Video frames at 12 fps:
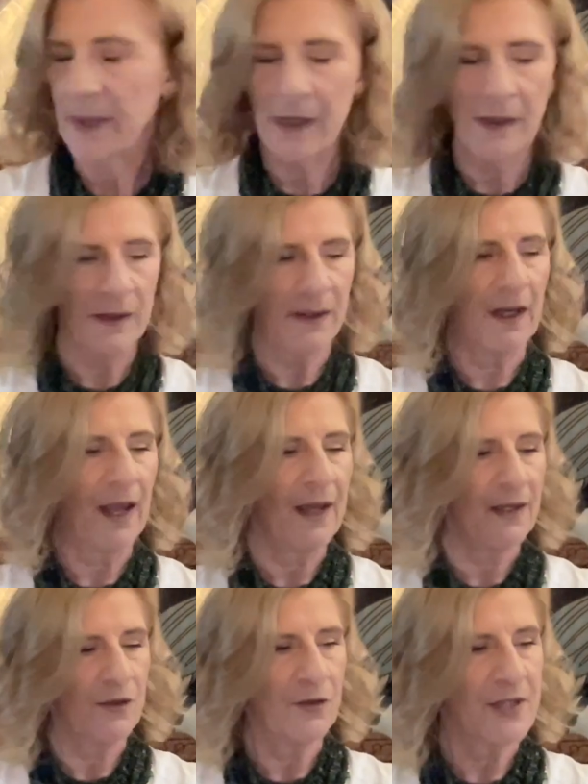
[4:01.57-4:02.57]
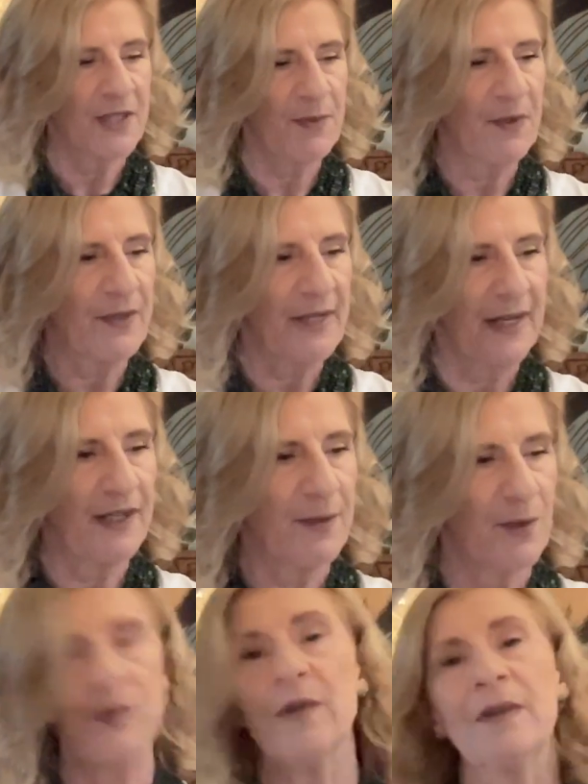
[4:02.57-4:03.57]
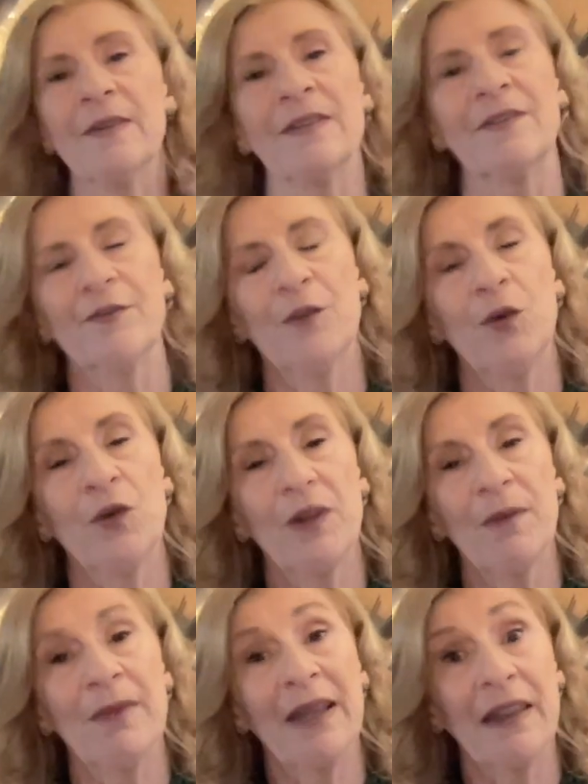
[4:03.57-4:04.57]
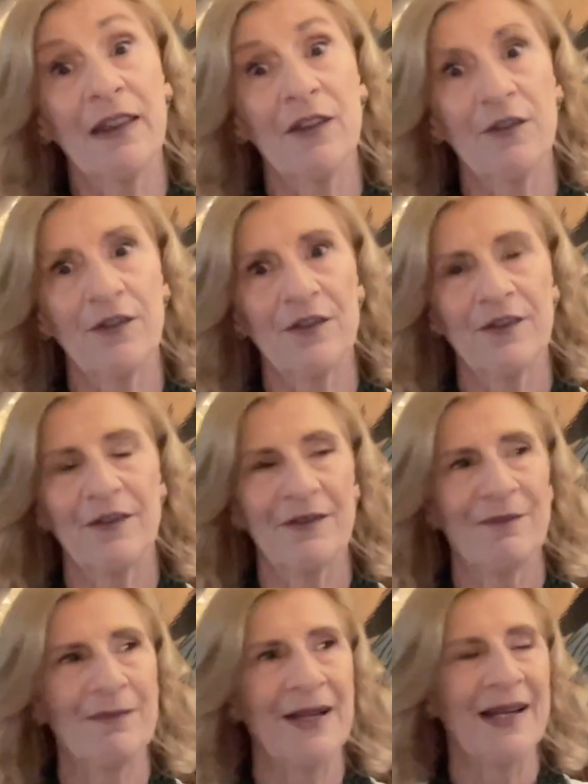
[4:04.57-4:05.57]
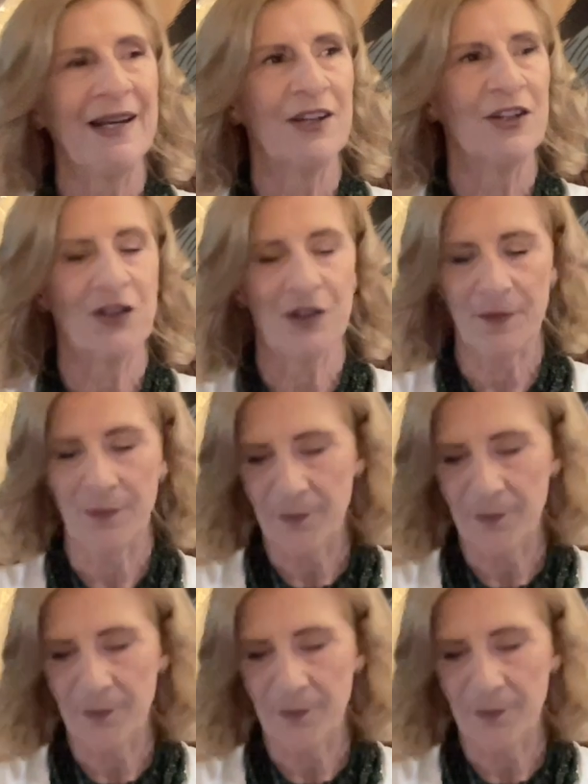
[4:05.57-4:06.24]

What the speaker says: at your spirit animal for the month of March.